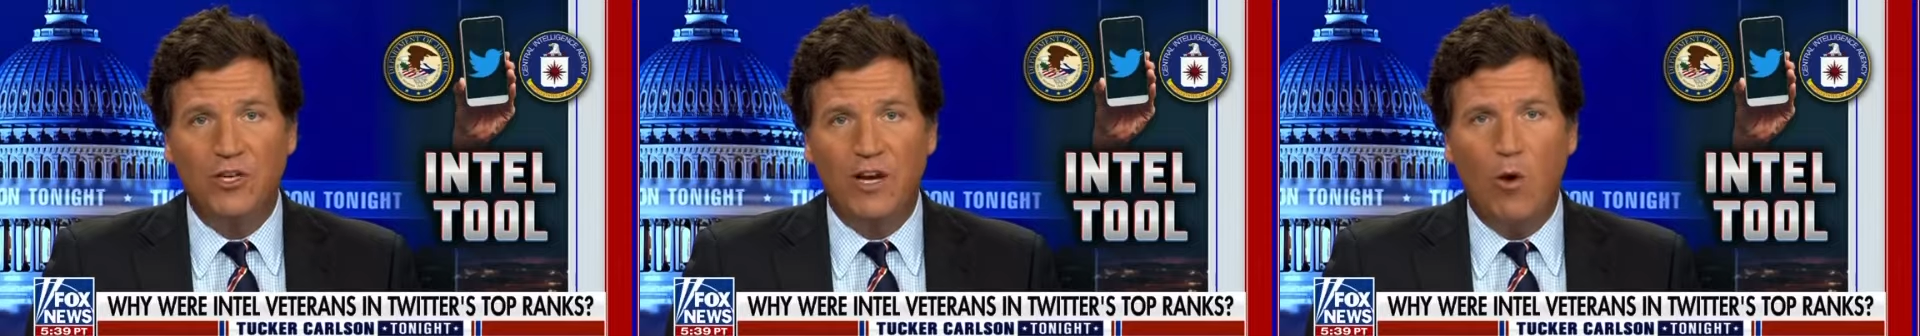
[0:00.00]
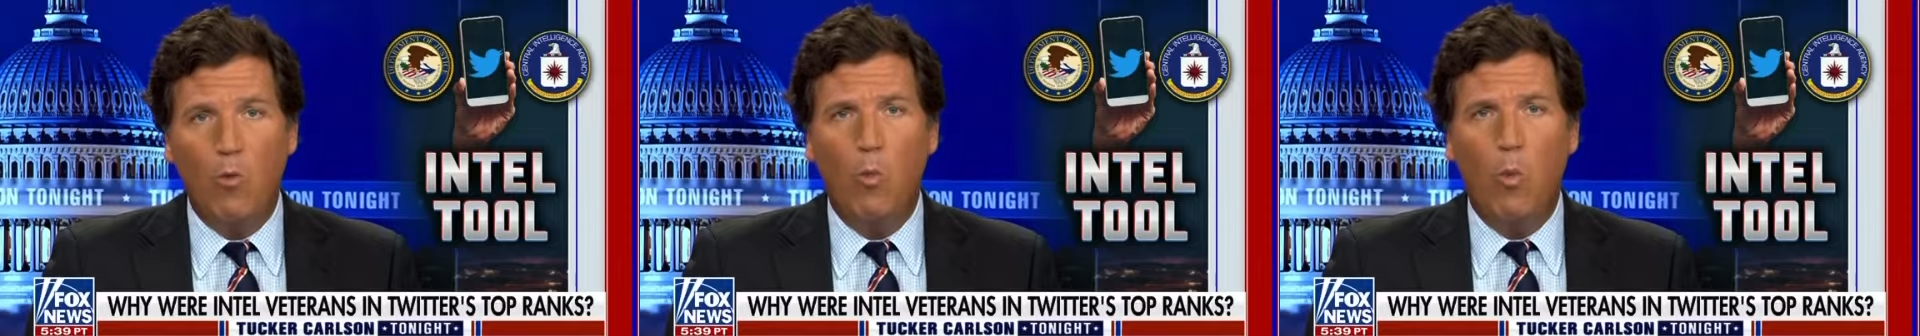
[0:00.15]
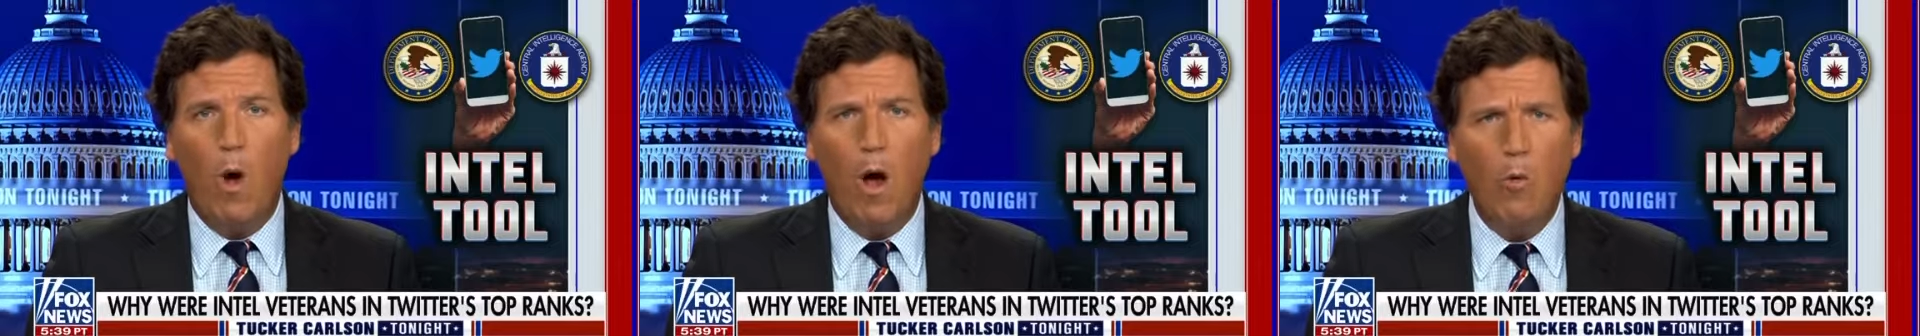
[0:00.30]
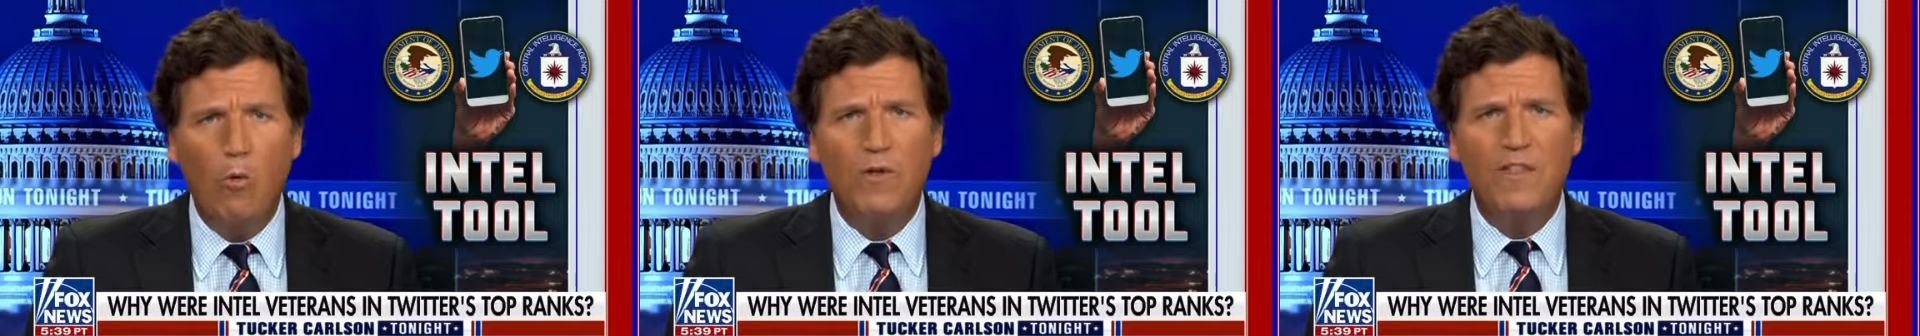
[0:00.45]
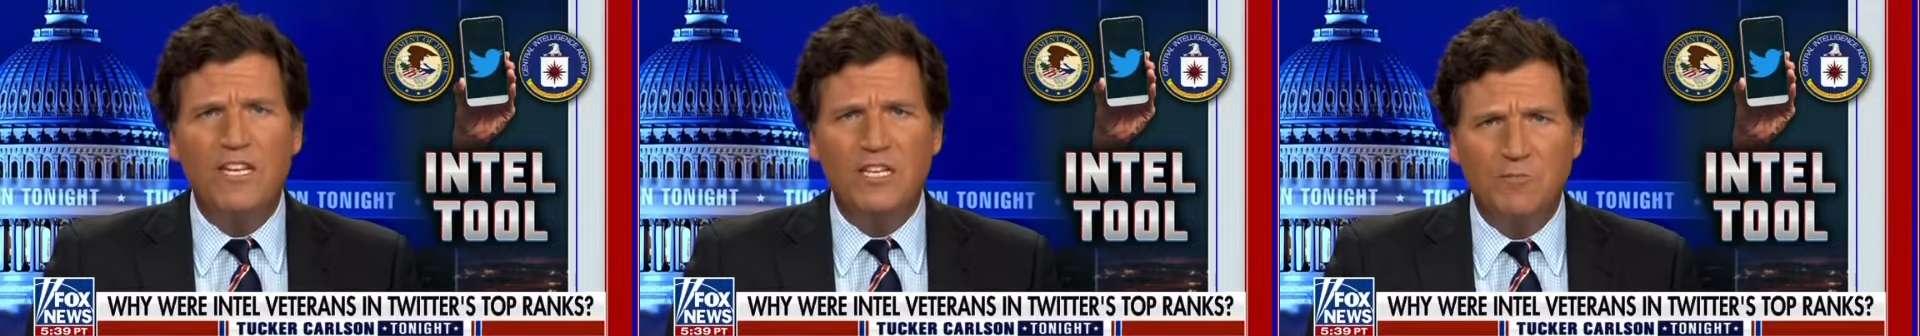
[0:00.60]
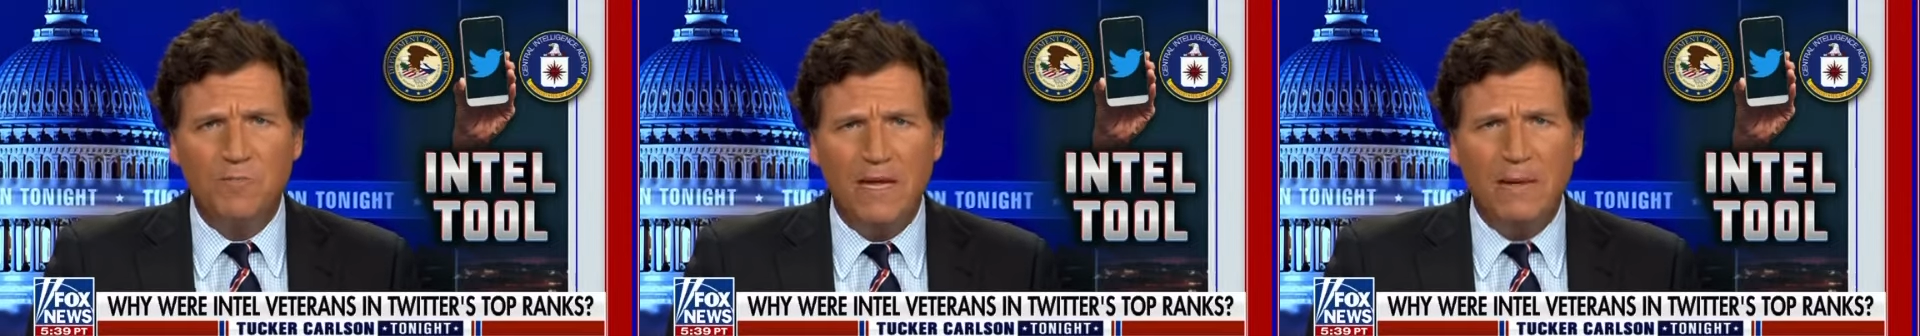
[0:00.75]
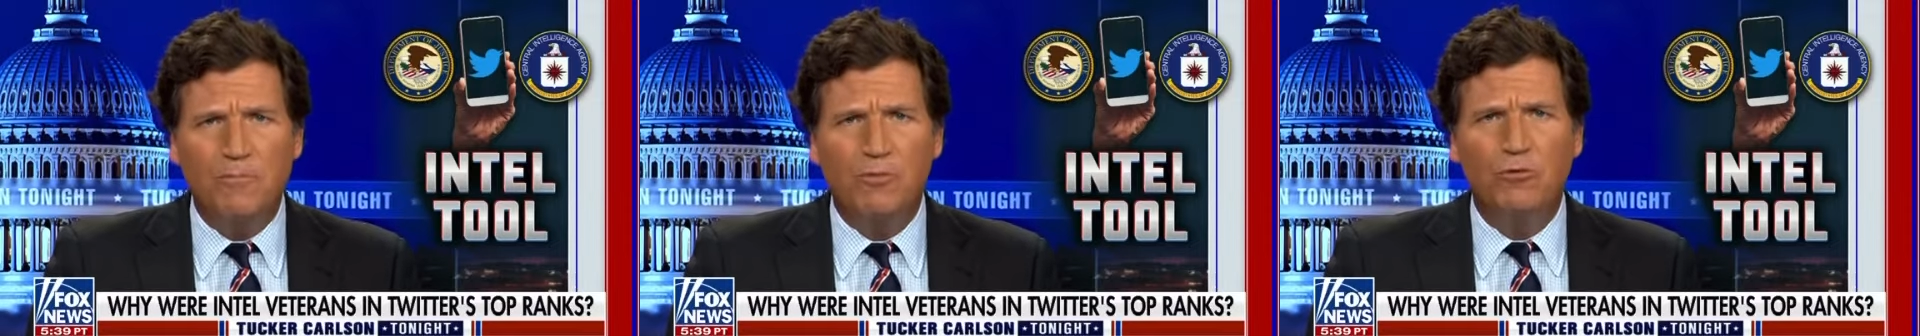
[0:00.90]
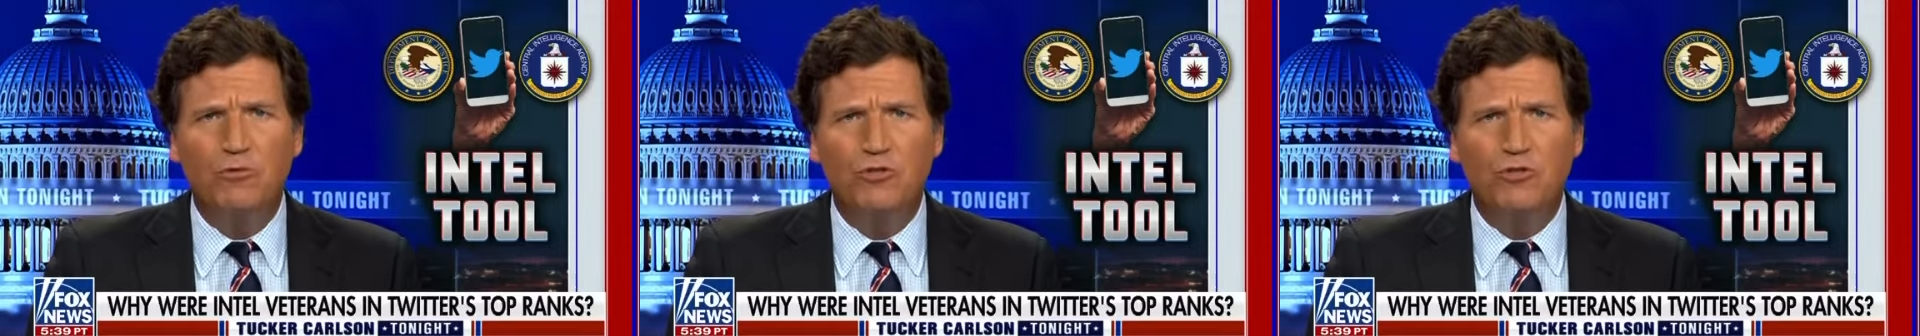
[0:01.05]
Now, what were these people